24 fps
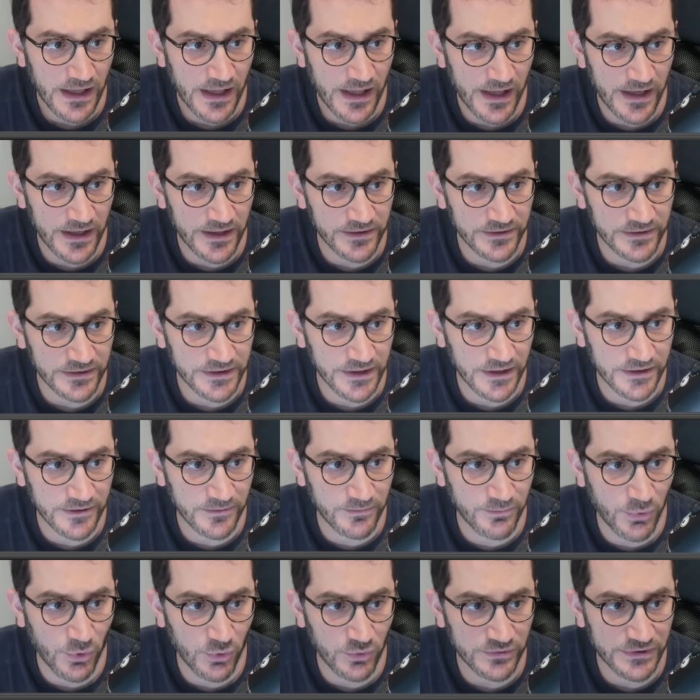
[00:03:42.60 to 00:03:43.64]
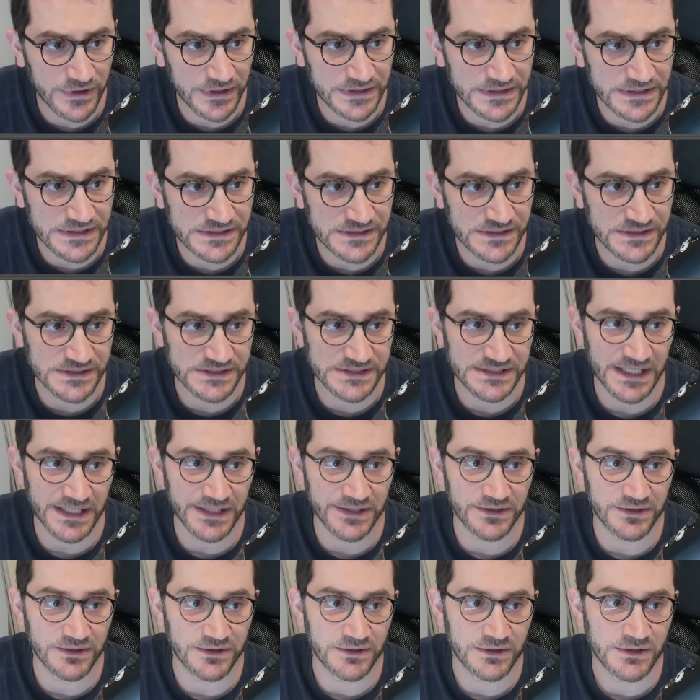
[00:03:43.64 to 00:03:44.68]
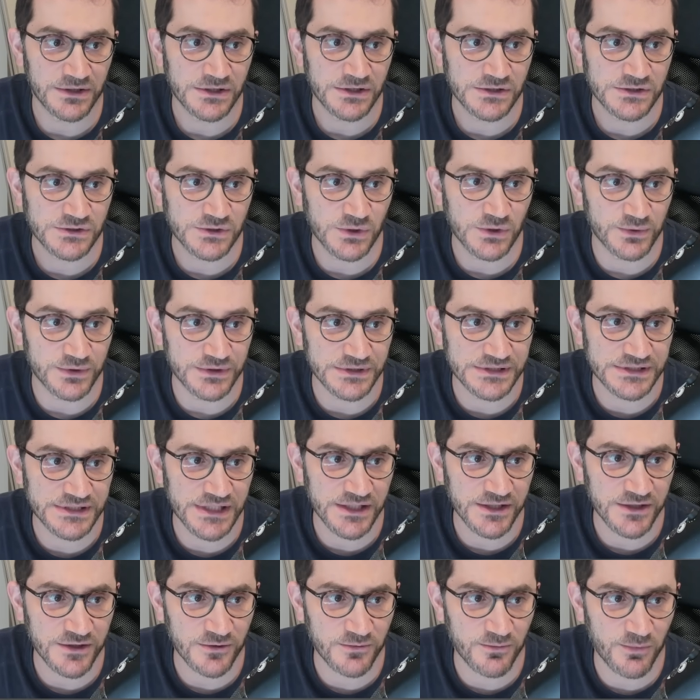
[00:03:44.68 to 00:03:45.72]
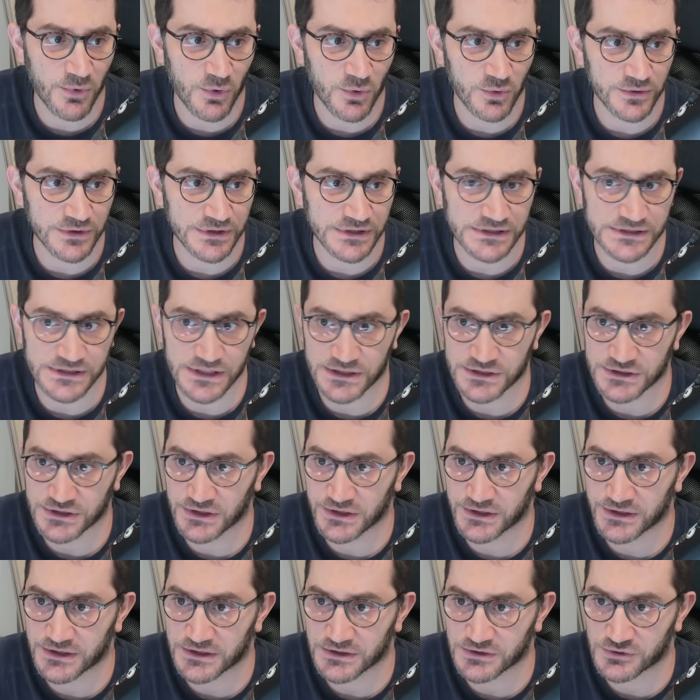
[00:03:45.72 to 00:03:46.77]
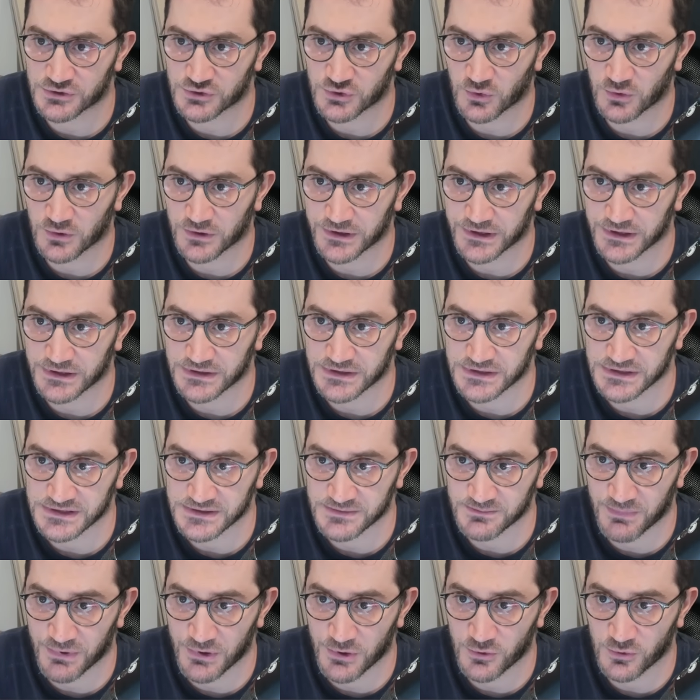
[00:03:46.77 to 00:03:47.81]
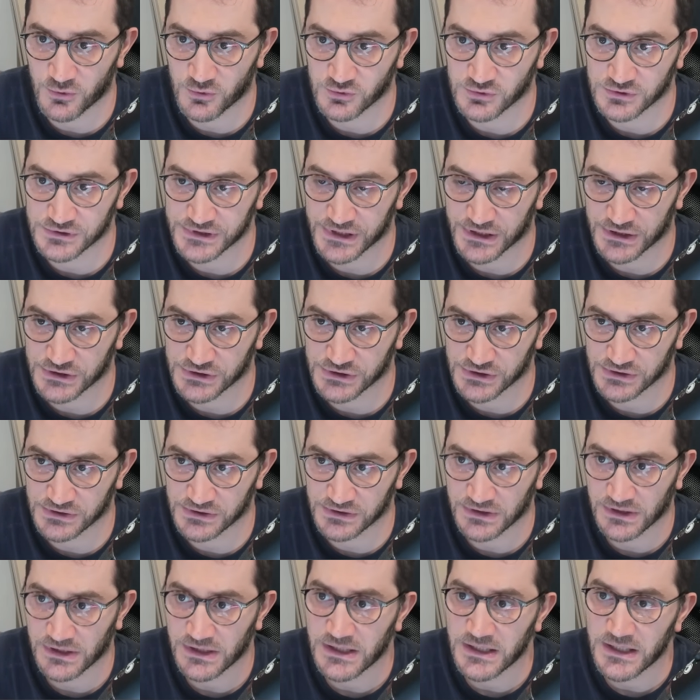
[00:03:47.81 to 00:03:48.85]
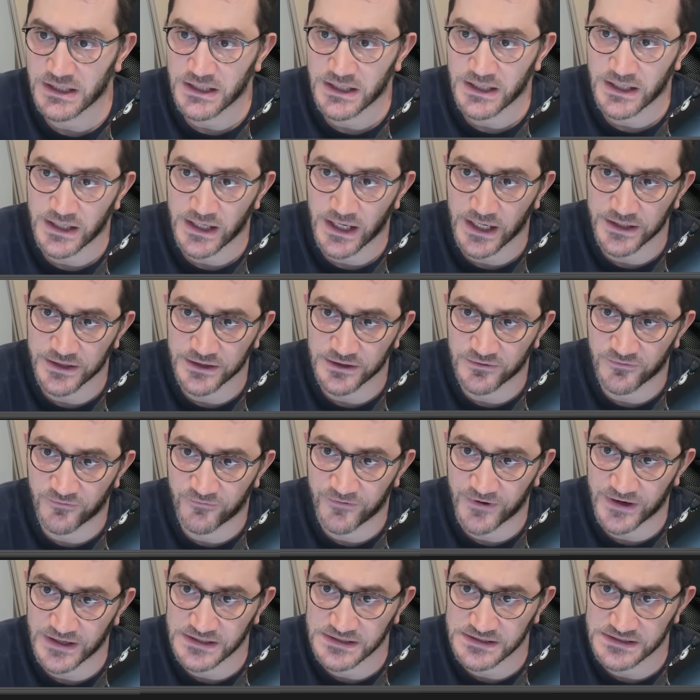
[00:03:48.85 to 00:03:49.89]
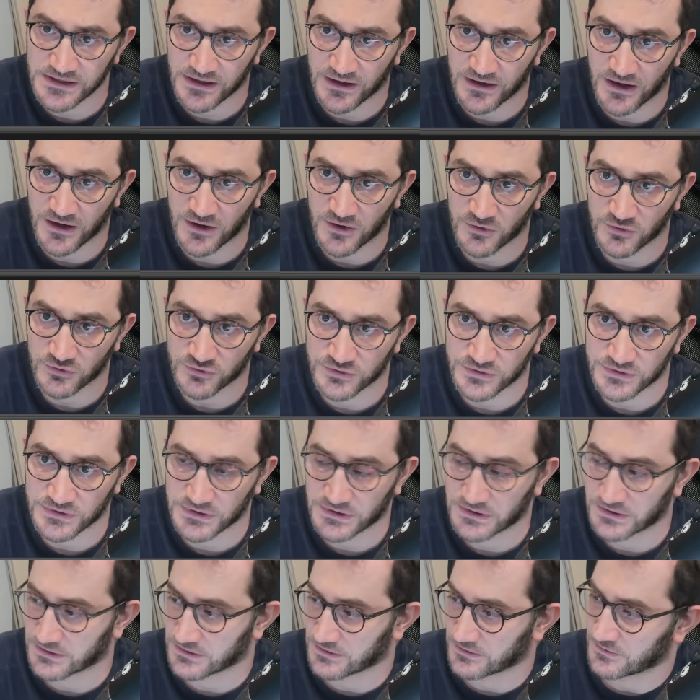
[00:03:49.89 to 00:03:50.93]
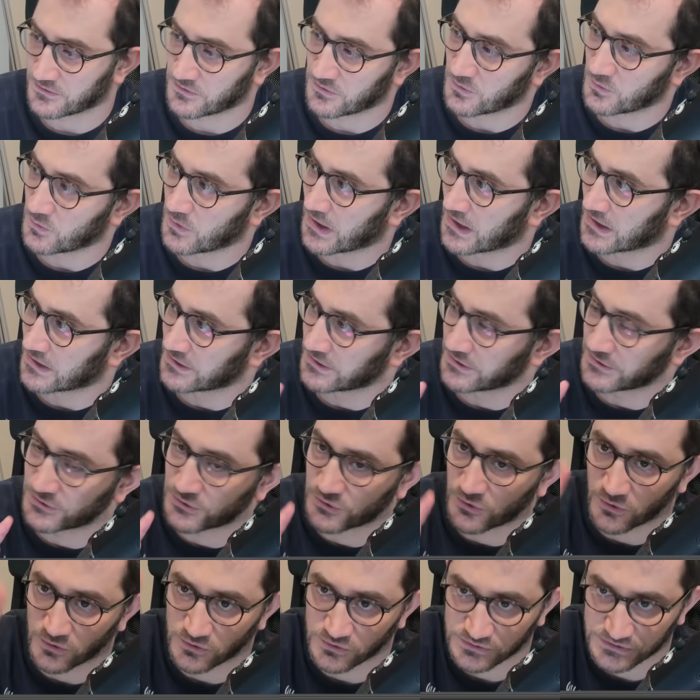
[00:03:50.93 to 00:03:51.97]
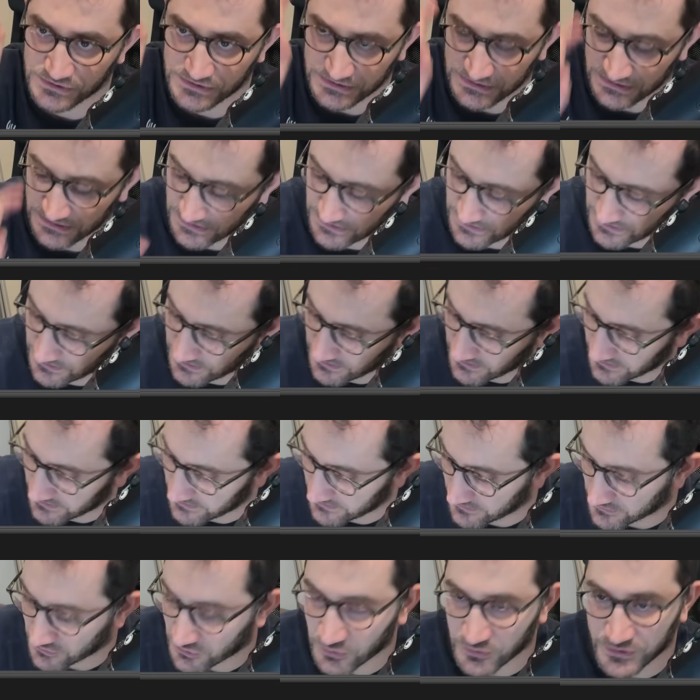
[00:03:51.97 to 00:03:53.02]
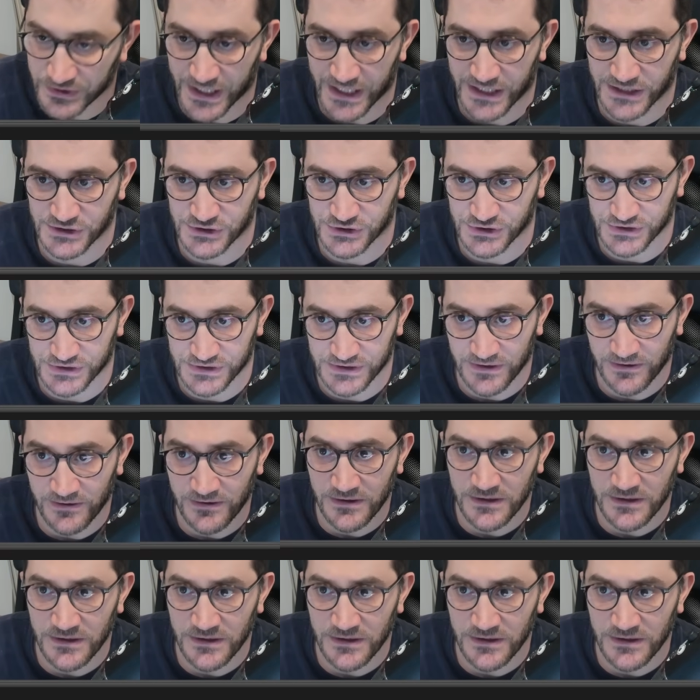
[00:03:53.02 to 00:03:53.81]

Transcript: and another bone that is the center. So the center bone is actually controlling this blue section, and it fades out while it goes to the edges.